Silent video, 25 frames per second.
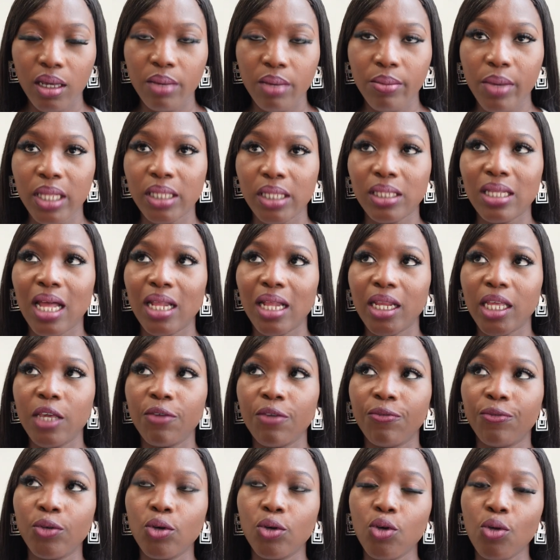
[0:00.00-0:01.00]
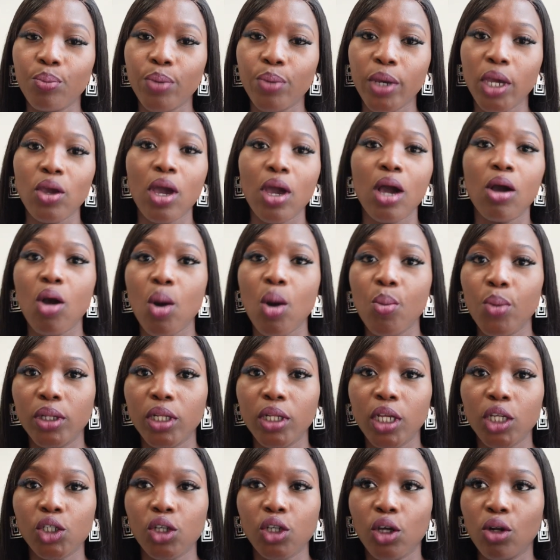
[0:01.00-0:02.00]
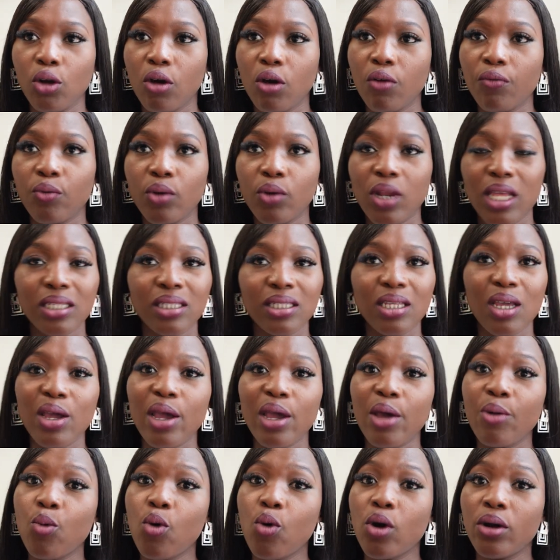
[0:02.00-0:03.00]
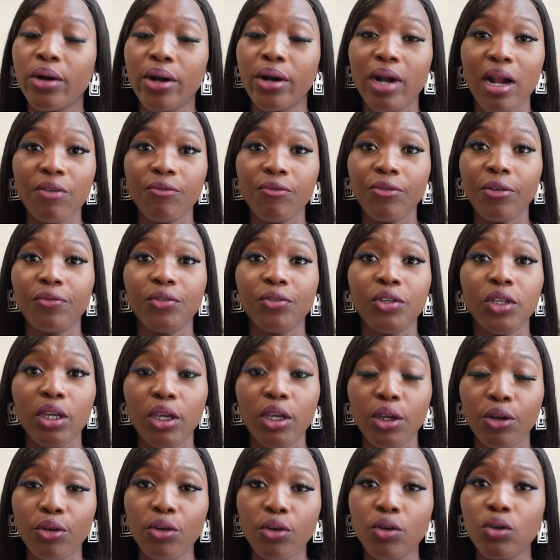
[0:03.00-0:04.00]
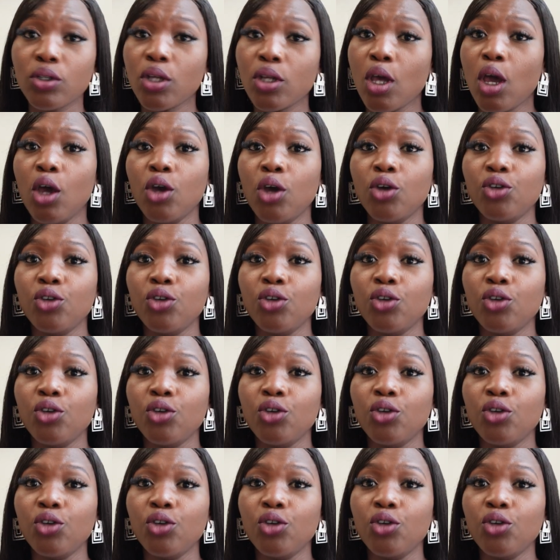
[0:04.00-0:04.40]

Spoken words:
It means that if you pay your accommodation of, let's say, 150 euros,